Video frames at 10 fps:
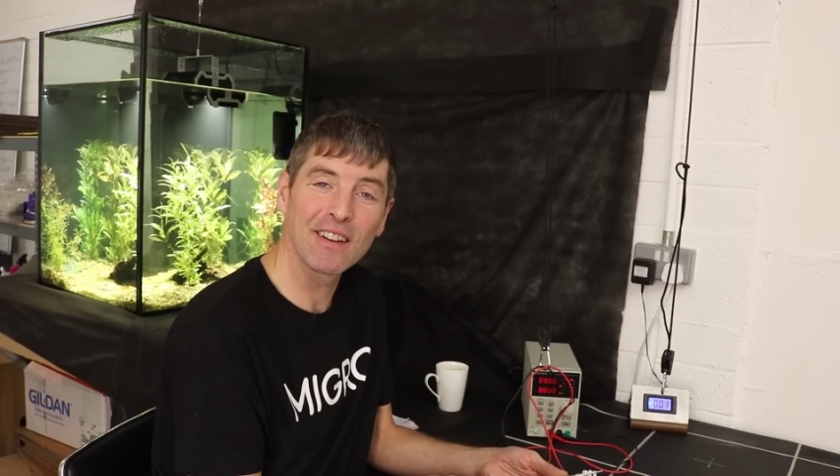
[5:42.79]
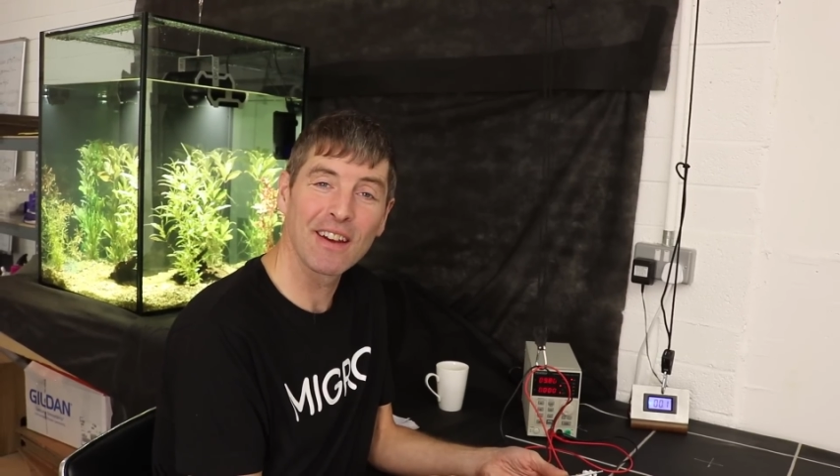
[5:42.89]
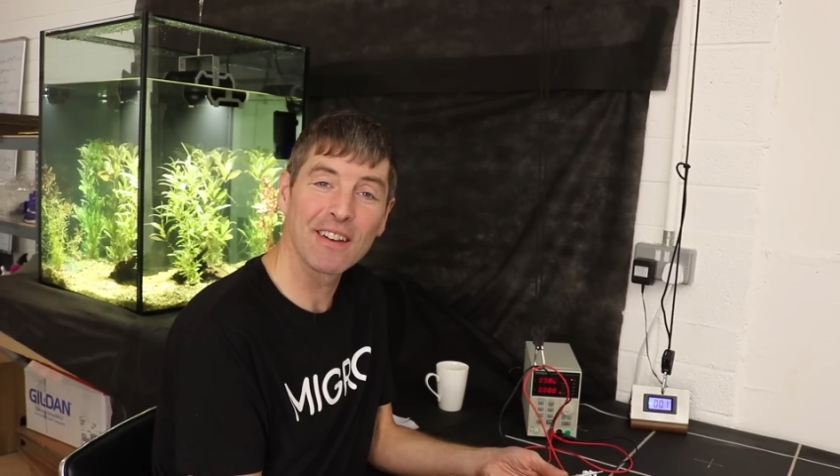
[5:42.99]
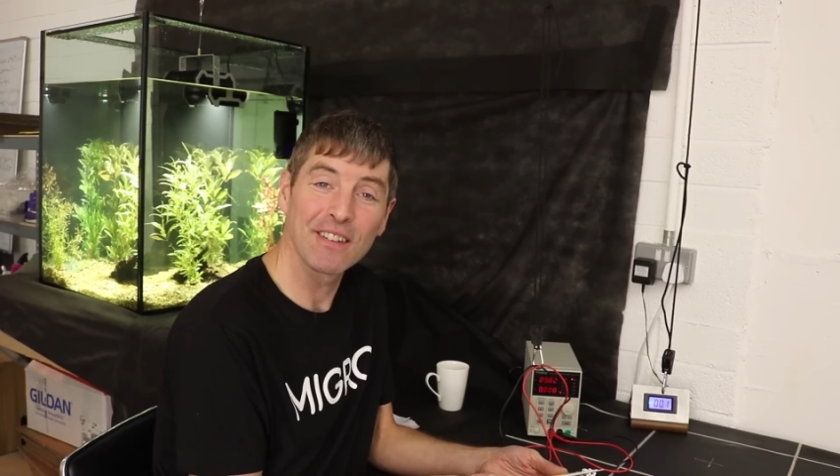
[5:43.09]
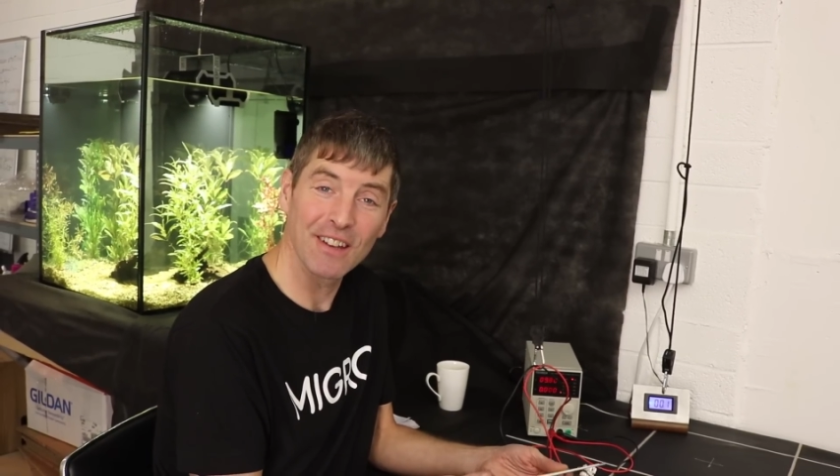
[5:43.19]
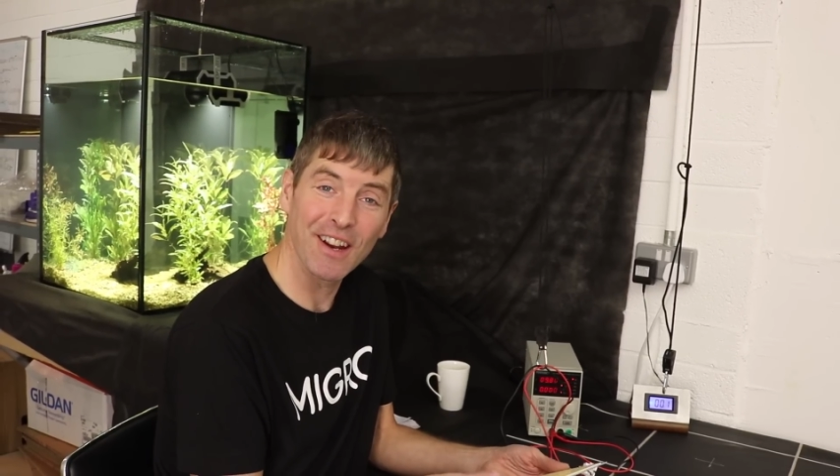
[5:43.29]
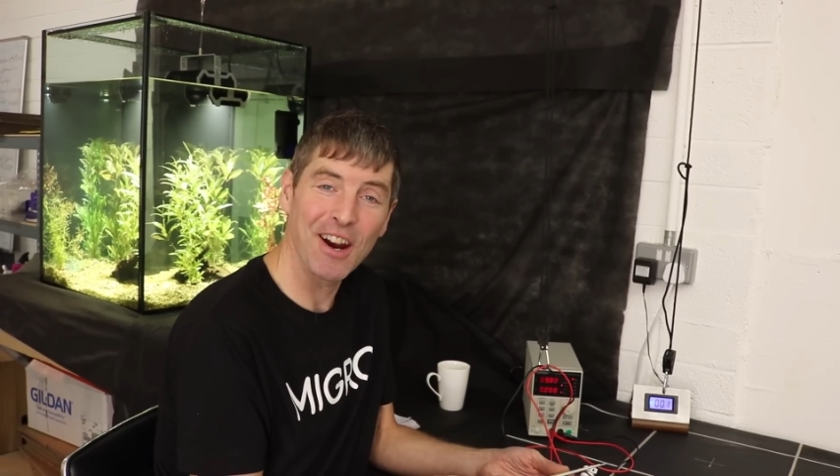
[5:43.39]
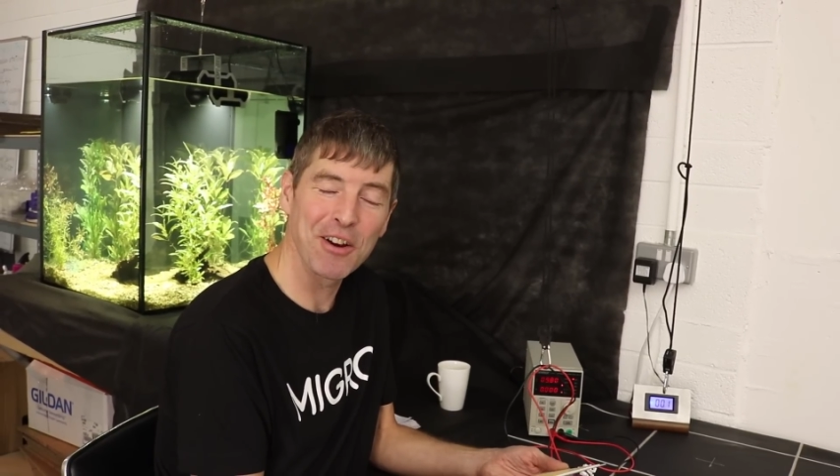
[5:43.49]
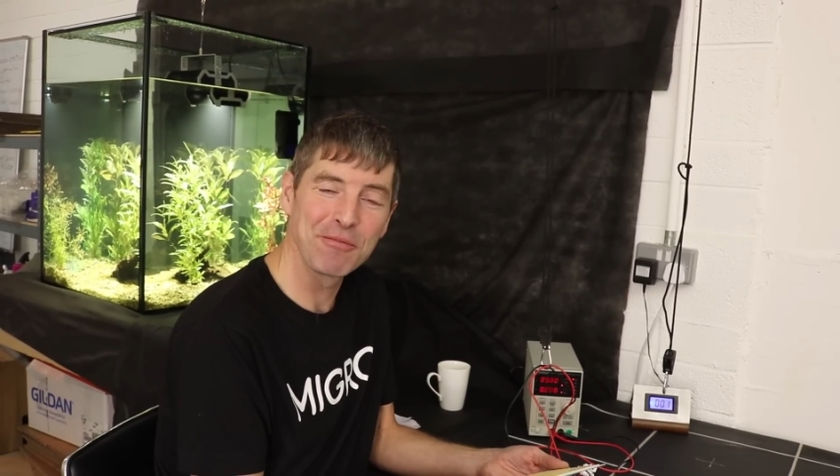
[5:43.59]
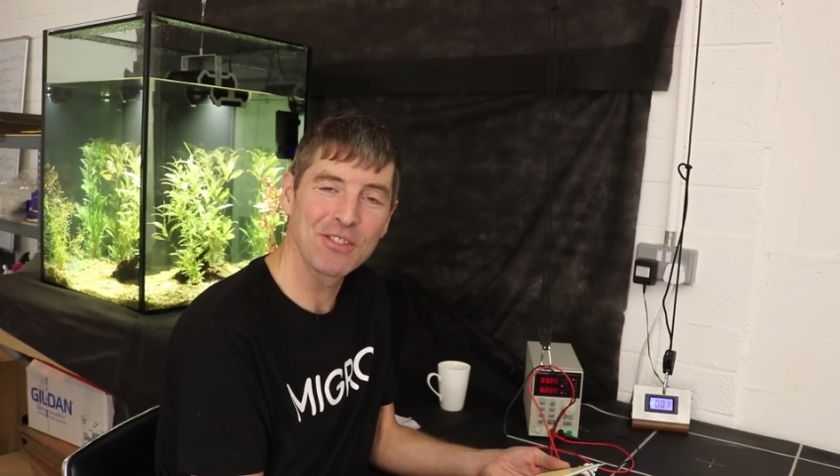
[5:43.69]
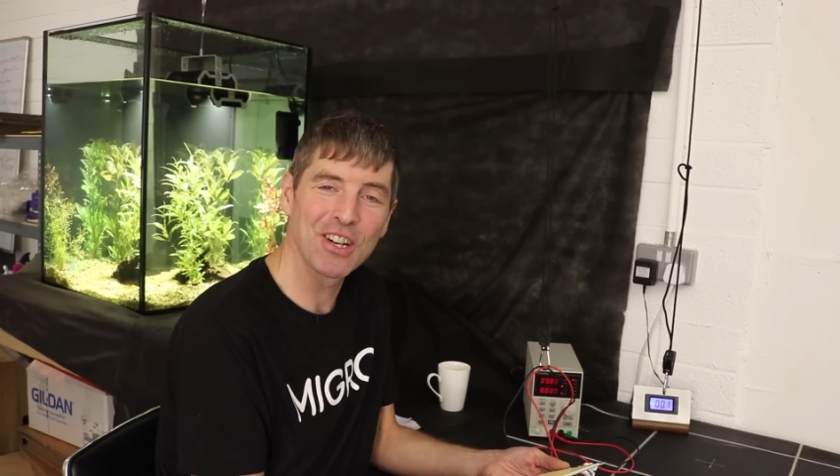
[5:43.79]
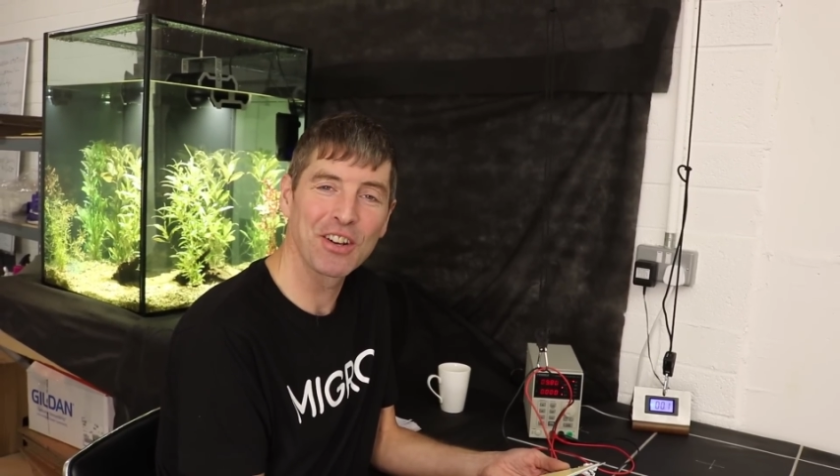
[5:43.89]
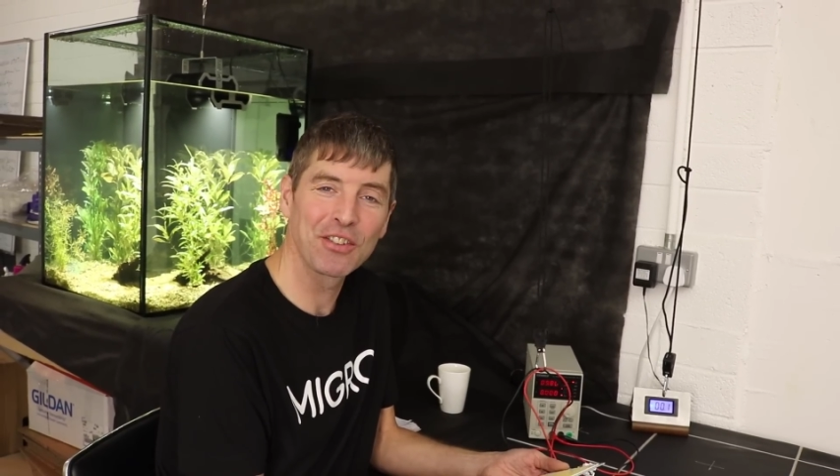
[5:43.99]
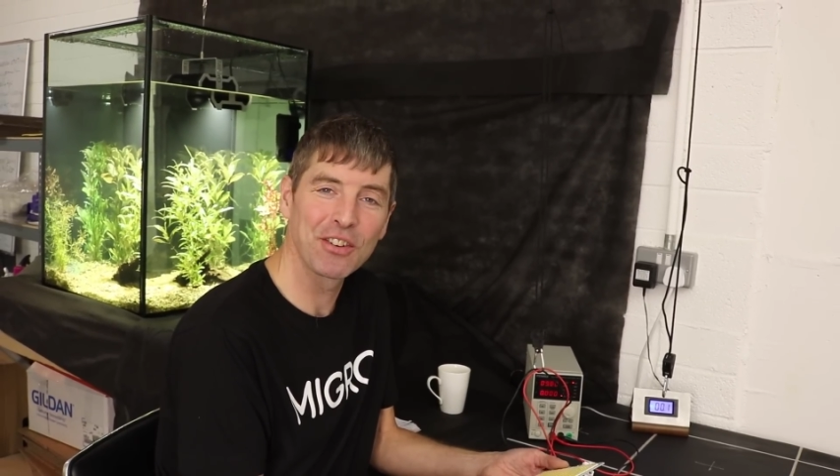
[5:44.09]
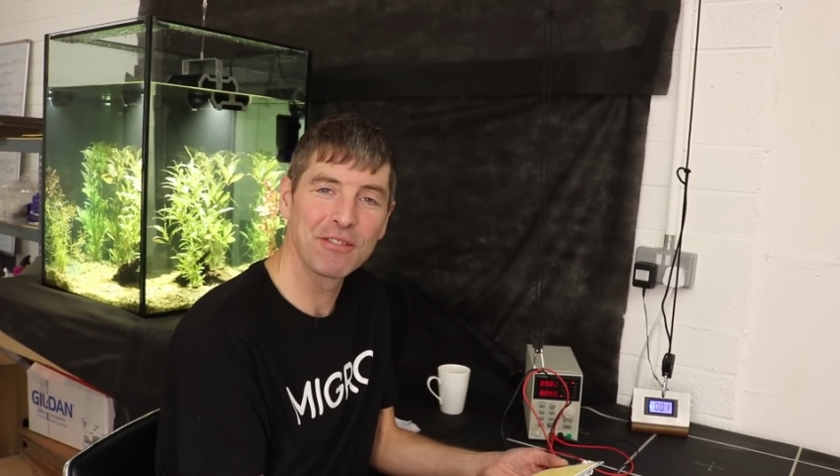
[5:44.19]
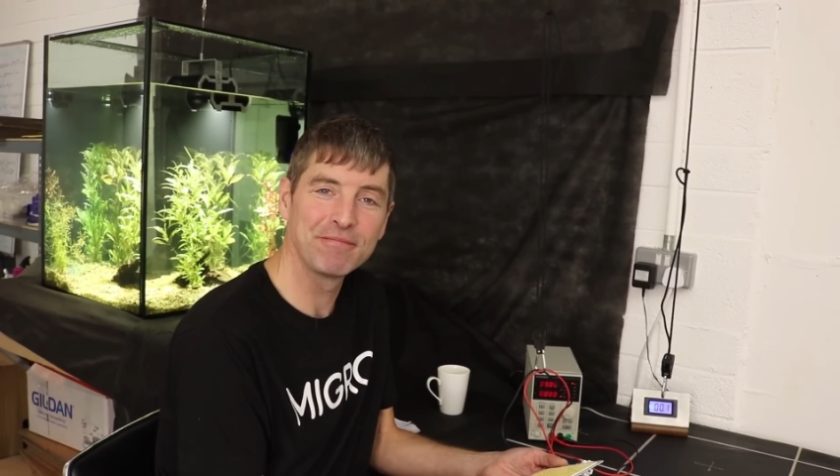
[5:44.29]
uh, take care. Cheers.